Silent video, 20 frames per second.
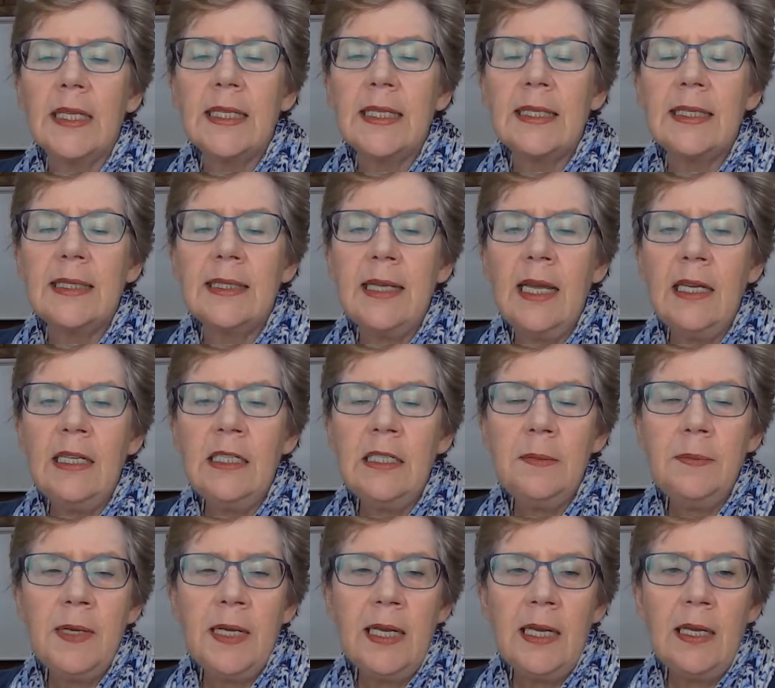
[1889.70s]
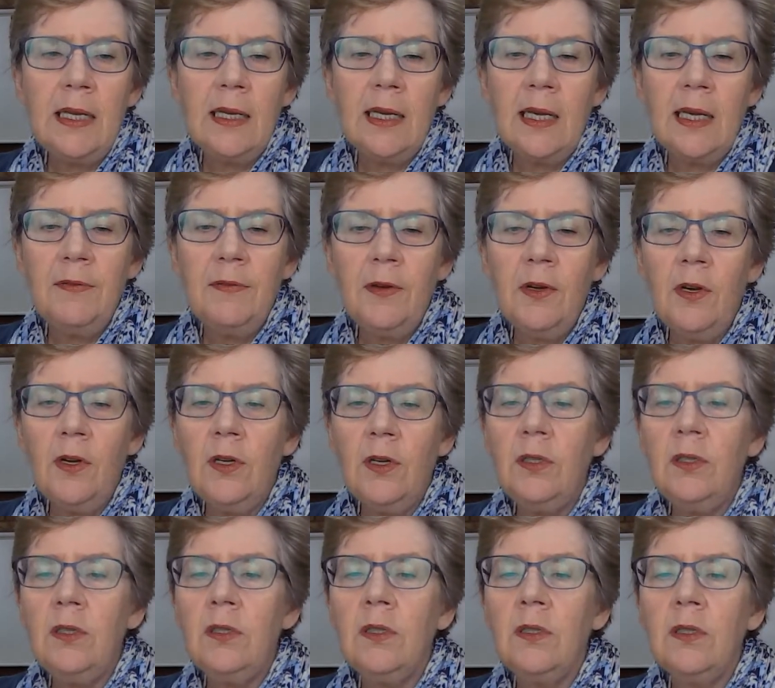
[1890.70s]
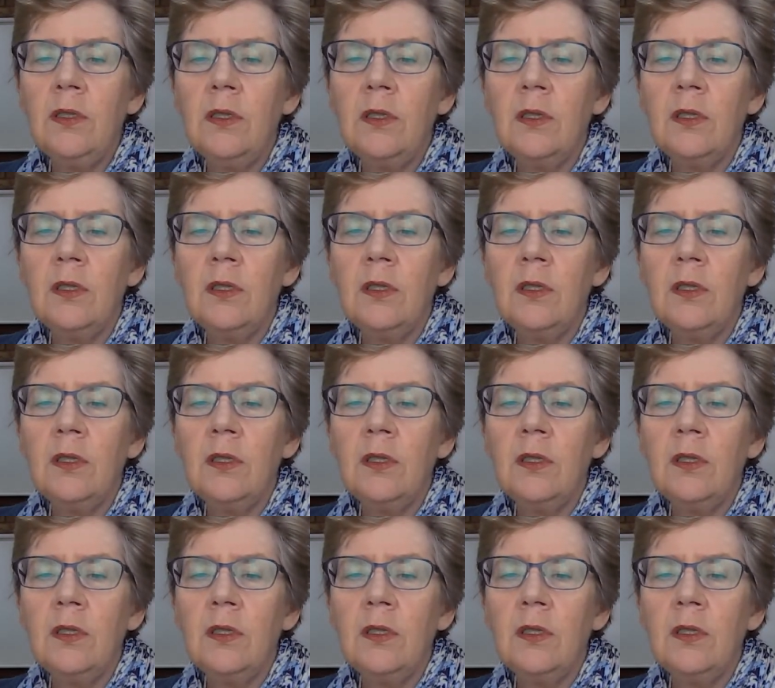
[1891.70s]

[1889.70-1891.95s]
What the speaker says: Send me, Yvonne,